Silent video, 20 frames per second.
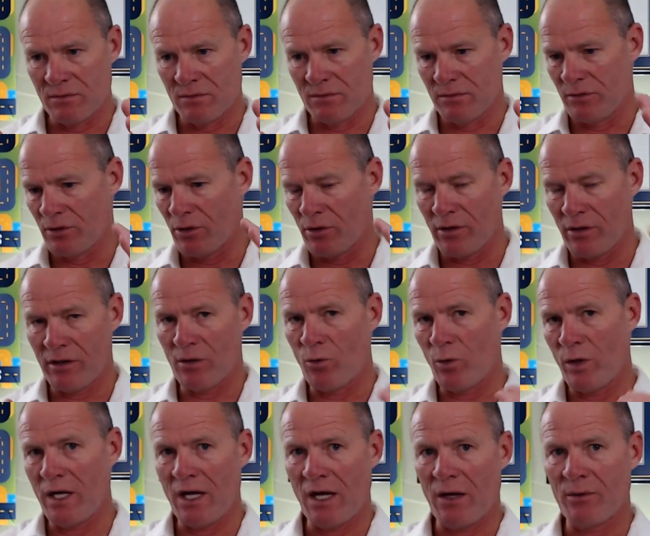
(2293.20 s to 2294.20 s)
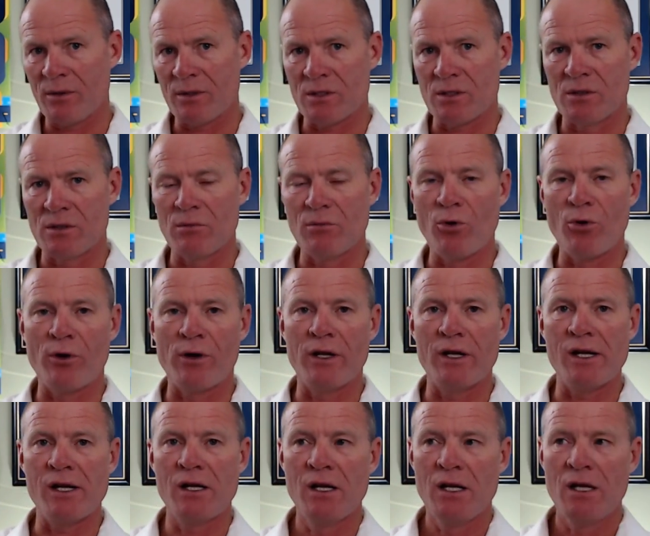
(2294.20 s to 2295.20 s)
during the wee hours of the
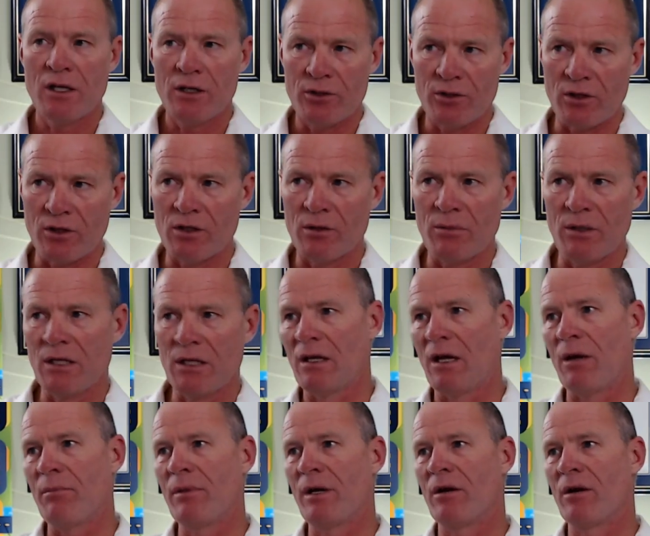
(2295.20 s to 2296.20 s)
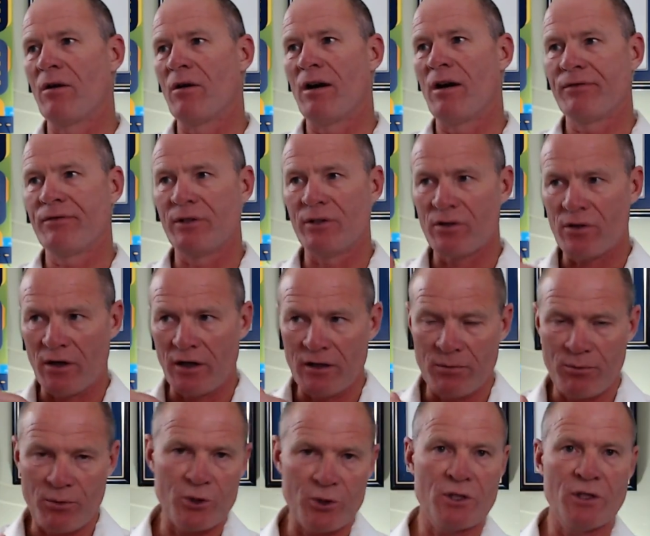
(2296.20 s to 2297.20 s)
morning, you're going to be a lot better off than trying to
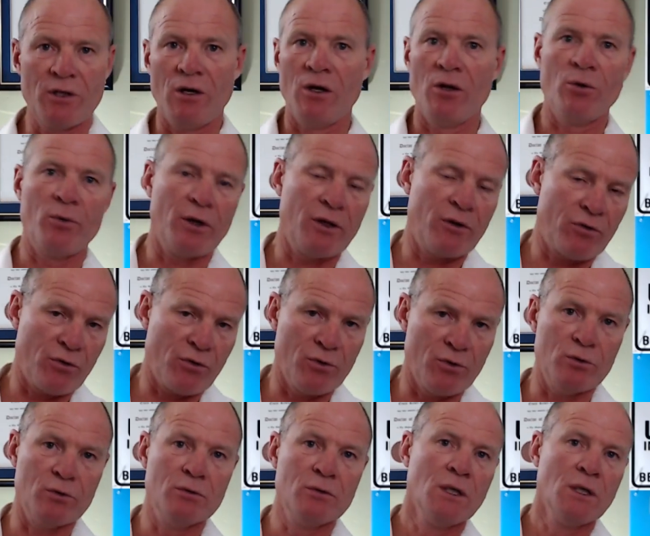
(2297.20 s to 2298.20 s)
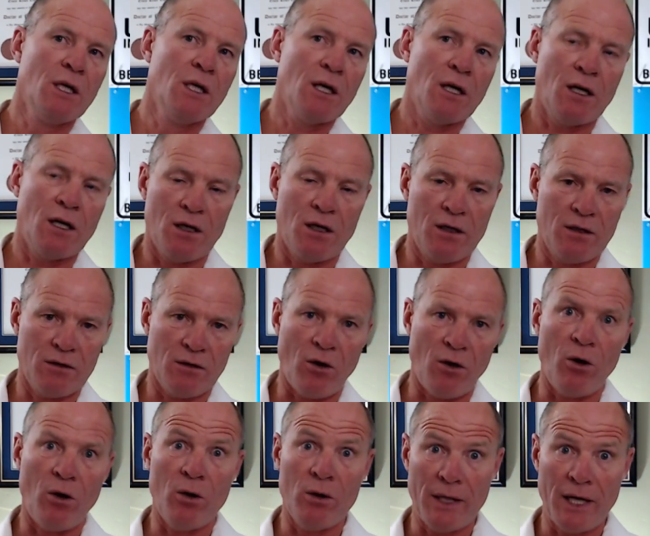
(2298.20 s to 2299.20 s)
push it all the way through
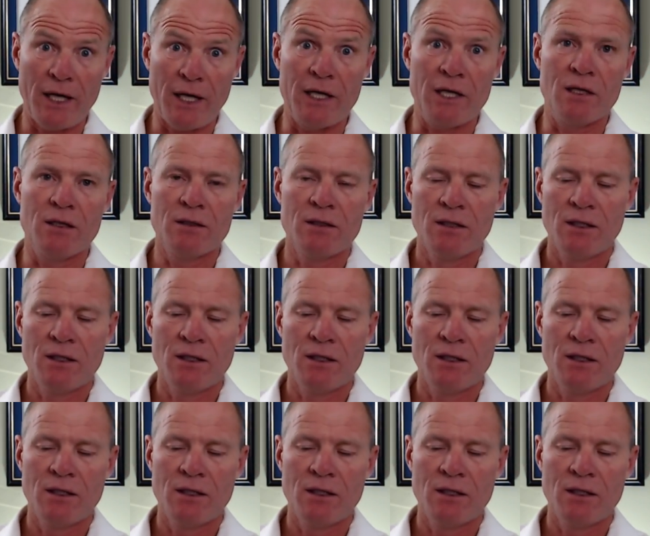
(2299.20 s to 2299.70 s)
all night.